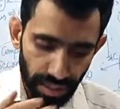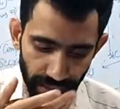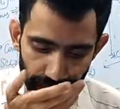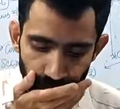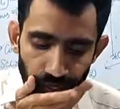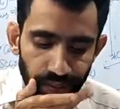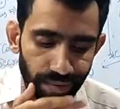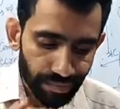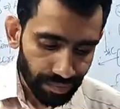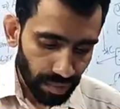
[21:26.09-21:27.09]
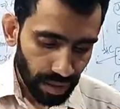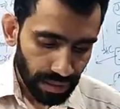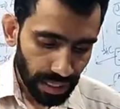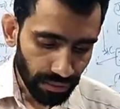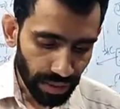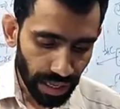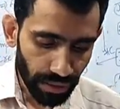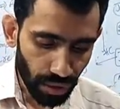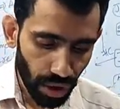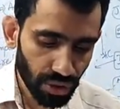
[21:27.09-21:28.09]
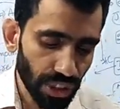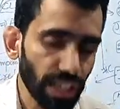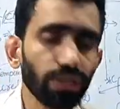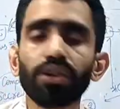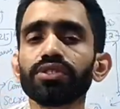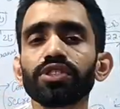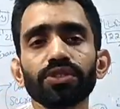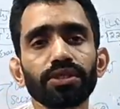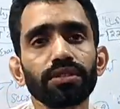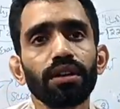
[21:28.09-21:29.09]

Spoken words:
India. Then we have Australian Constitution.